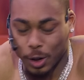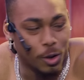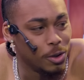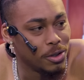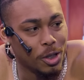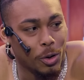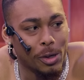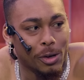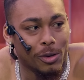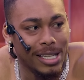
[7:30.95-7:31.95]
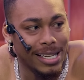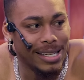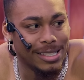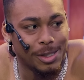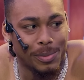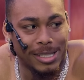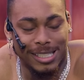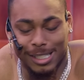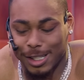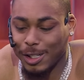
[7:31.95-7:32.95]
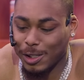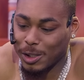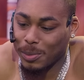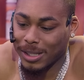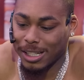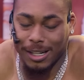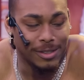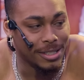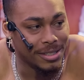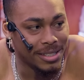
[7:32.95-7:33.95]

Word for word: So, you know, we don't really get too much of the cold too much often.